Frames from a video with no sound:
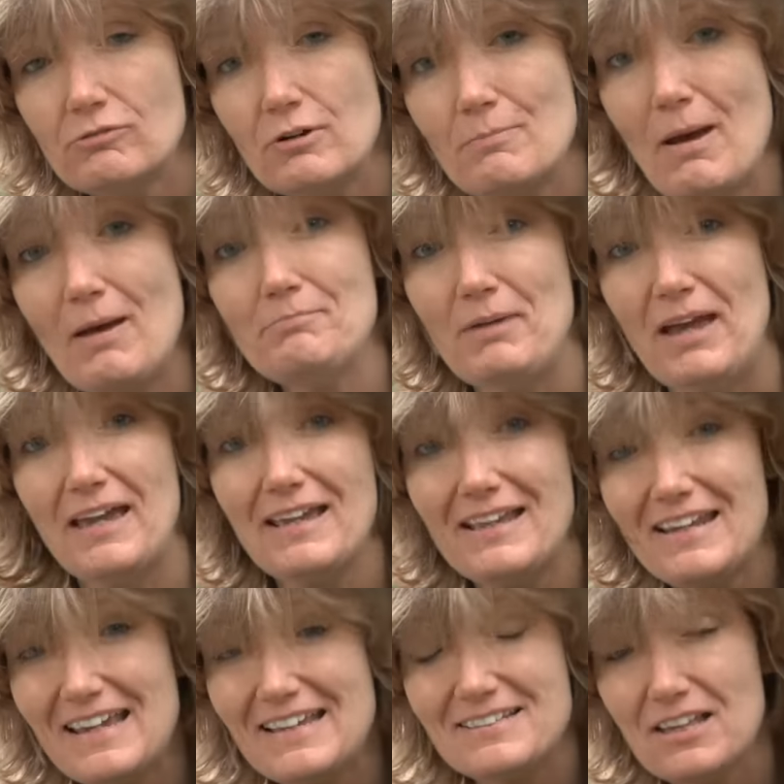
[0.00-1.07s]
Remember,
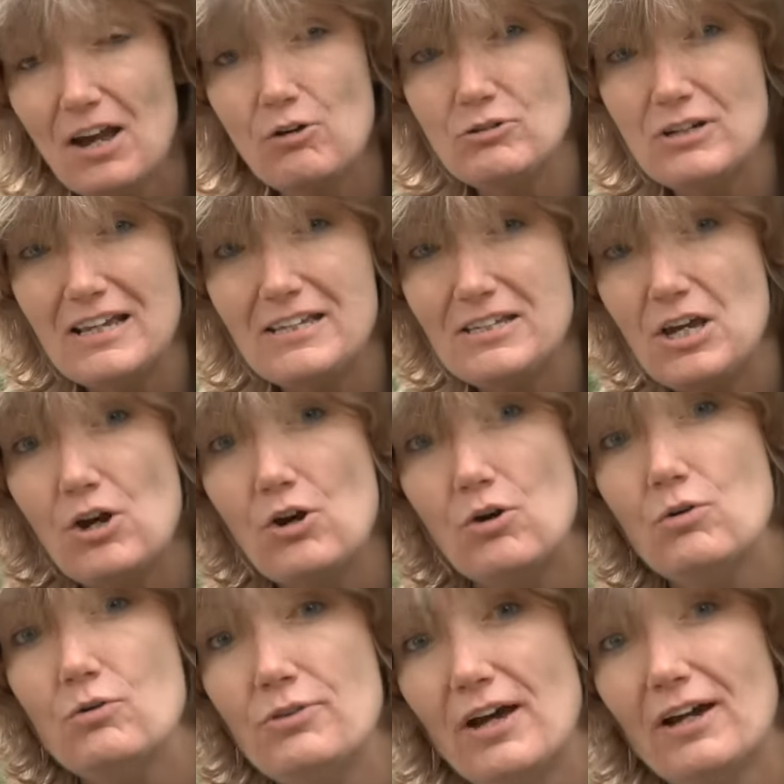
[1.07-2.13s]
it is only
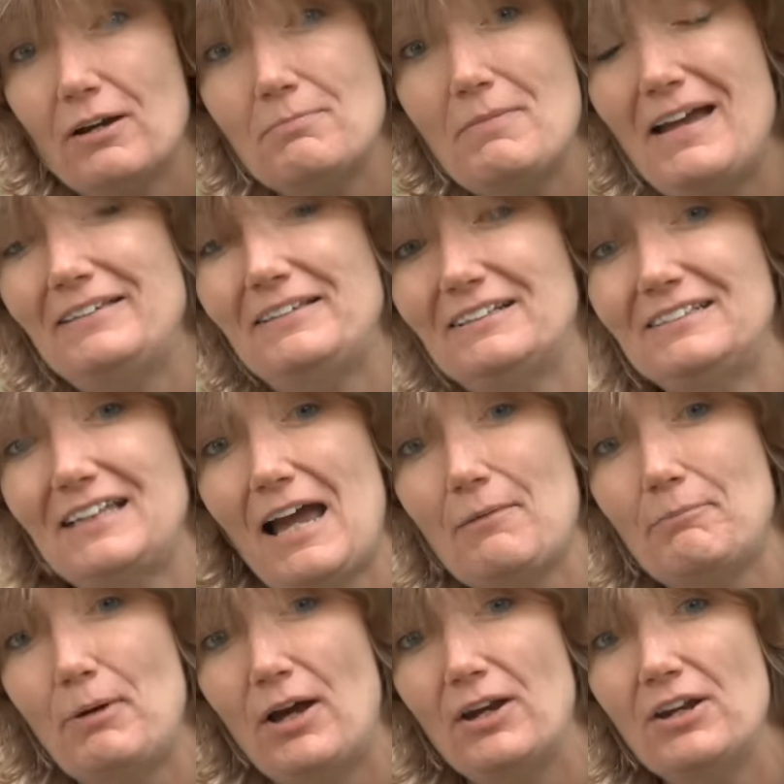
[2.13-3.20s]
you that can make this
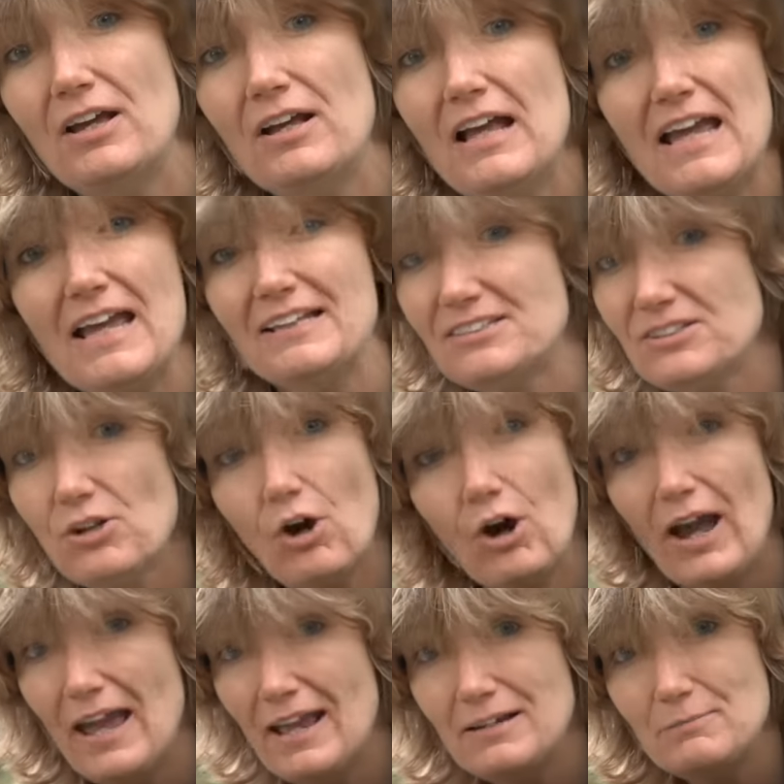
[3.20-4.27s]
happen. It's
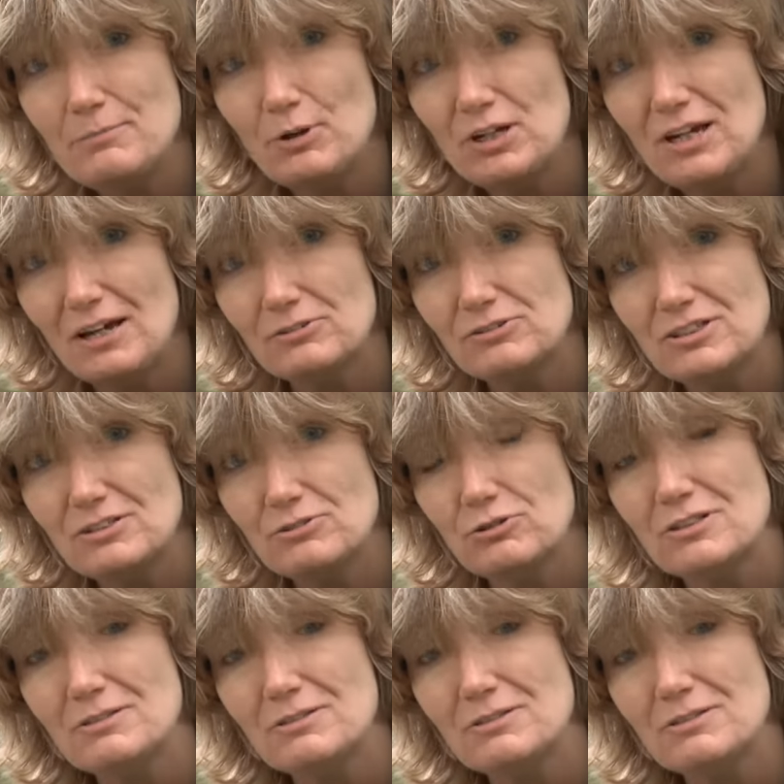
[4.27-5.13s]
not anybody else's